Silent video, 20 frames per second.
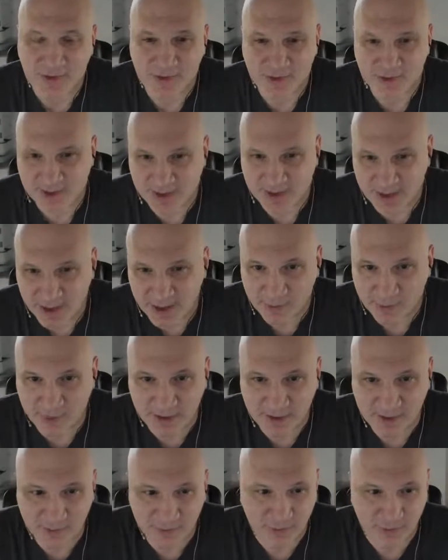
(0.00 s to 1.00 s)
all your data
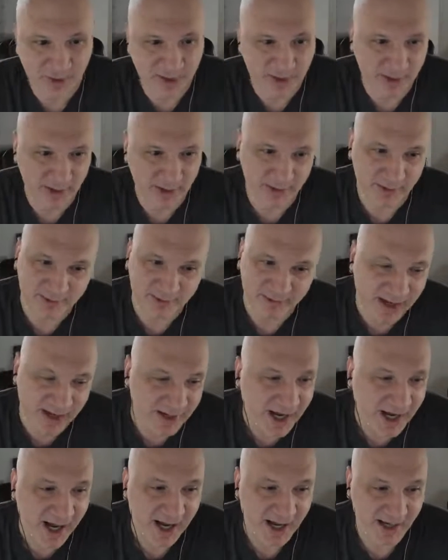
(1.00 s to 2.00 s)
with you.
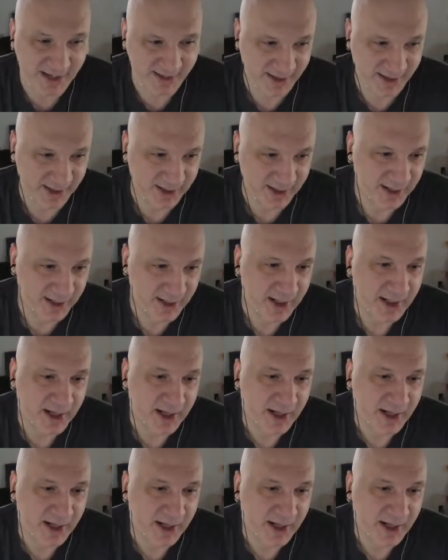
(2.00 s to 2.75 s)
Fantastic.